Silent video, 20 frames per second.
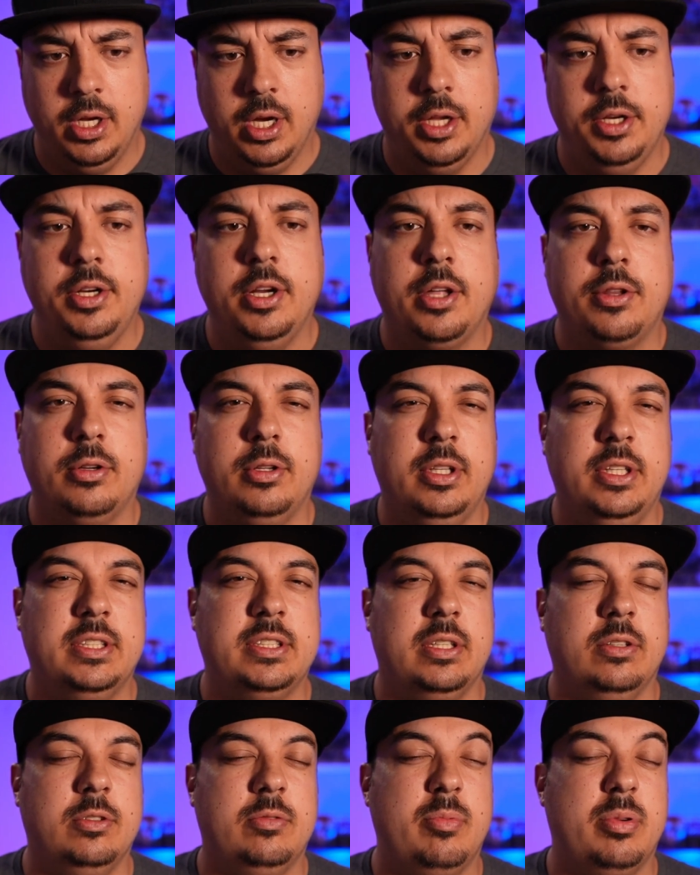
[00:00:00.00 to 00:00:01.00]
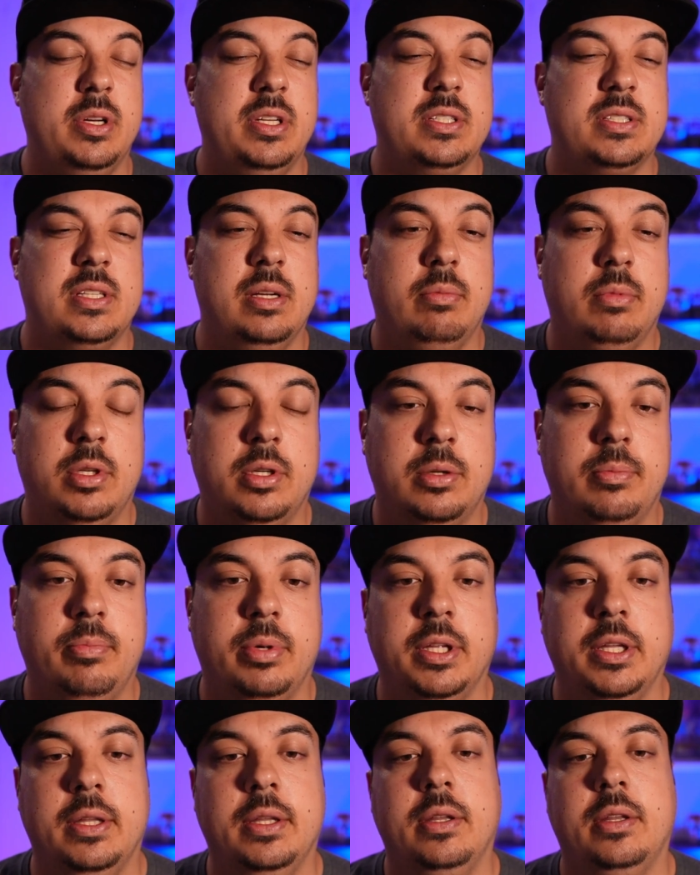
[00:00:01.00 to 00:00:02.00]
another list that was pretty similar,
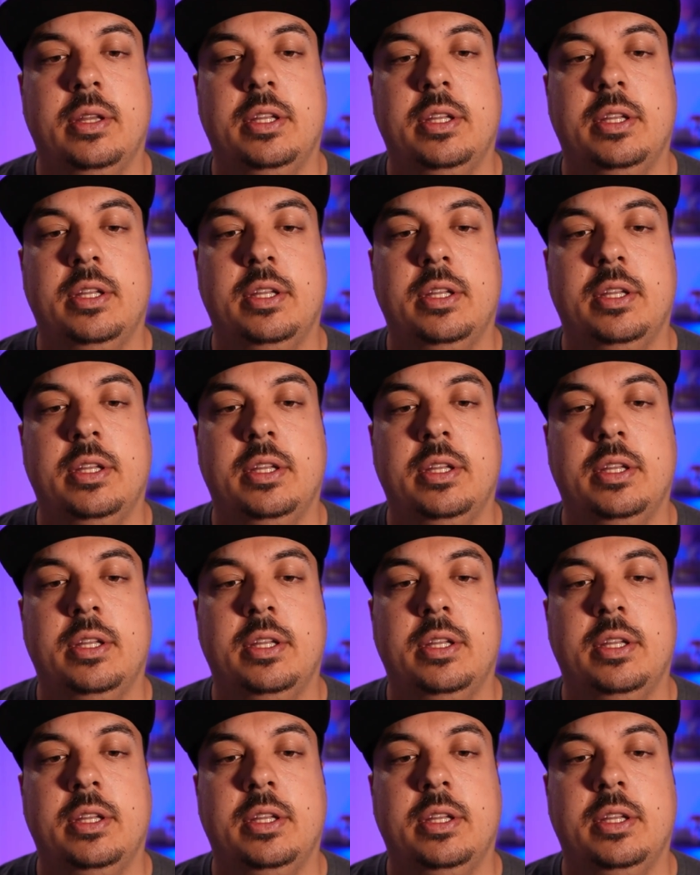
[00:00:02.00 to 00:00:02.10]
but